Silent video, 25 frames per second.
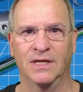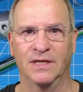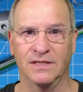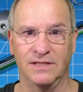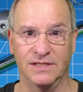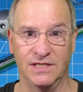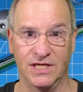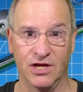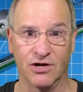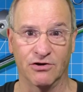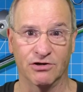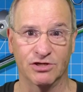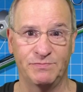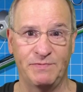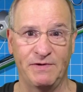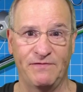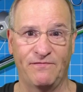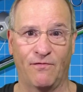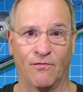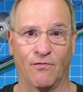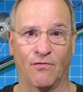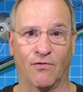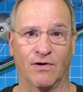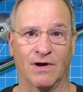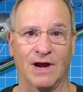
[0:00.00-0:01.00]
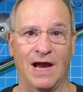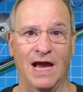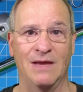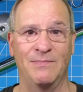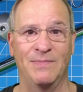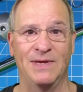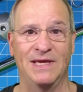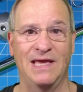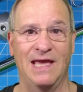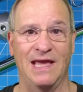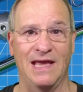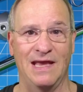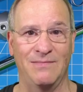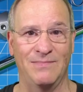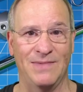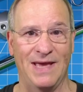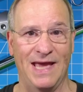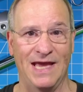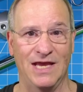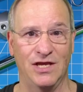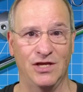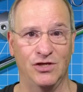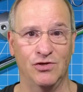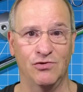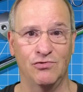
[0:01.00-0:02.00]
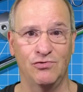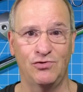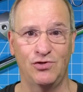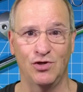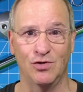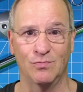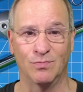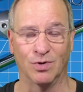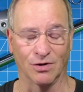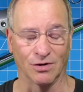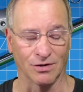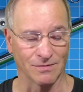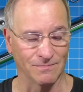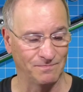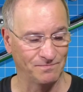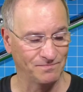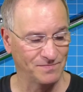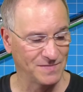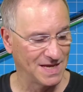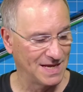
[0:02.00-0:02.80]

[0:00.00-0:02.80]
years before I became a YouTuber.